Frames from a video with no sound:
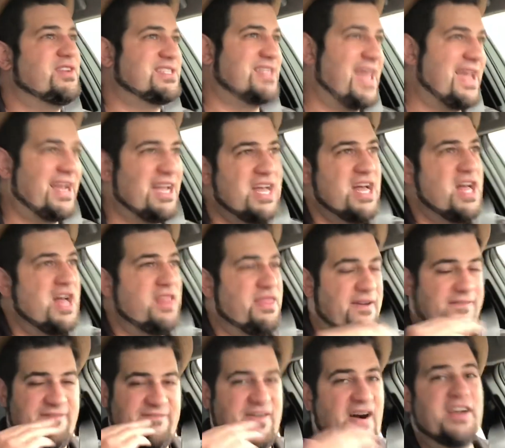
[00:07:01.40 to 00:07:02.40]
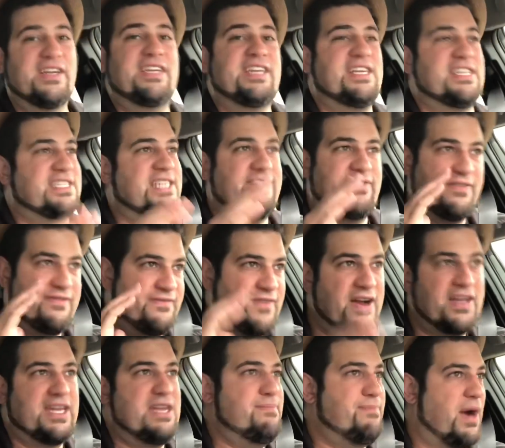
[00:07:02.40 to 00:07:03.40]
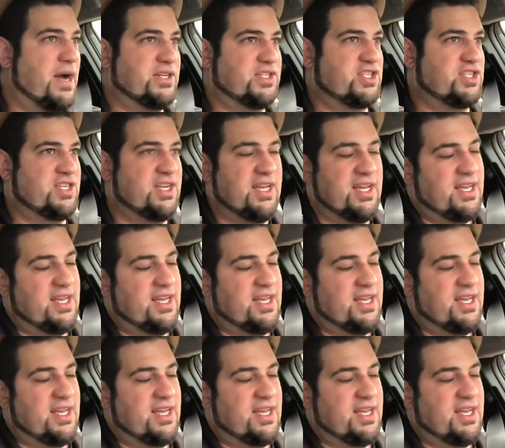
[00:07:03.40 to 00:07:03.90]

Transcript: like the funkiest of a funky bunch.